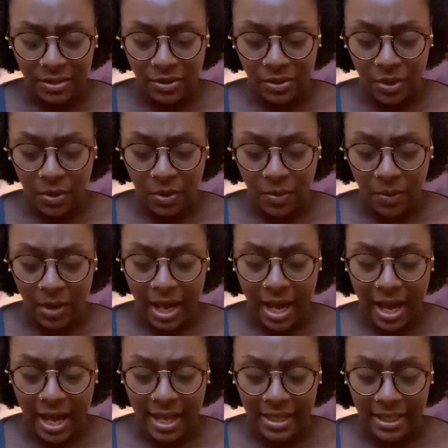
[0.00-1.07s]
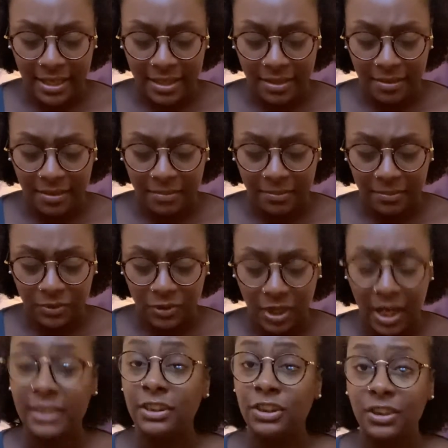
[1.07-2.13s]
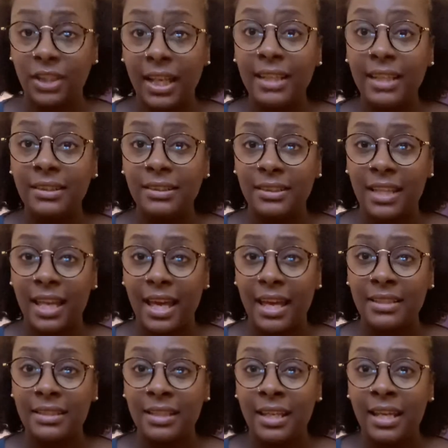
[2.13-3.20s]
So I am trying to change that.